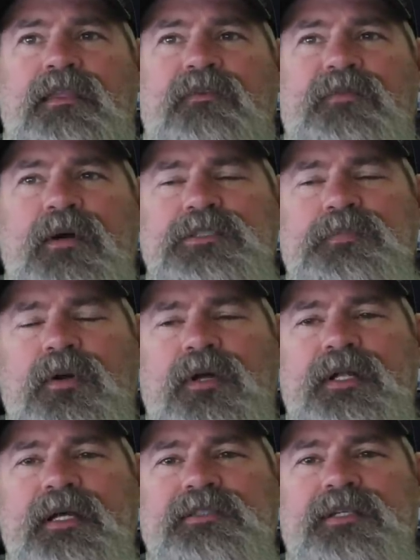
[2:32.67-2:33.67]
The first
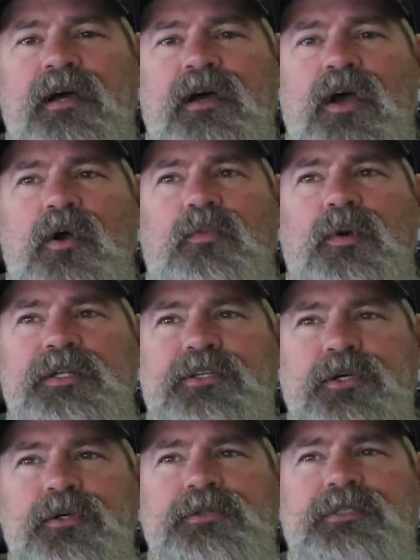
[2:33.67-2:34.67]
bullet is
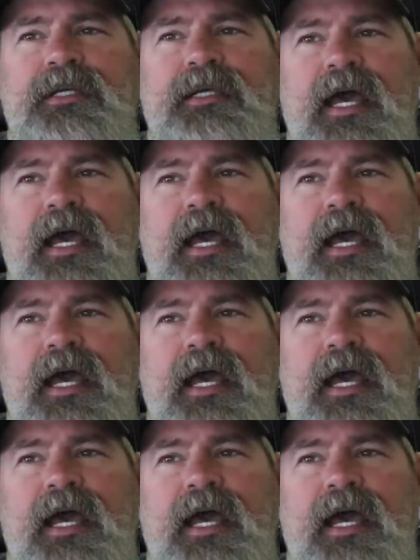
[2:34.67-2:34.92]
Reduced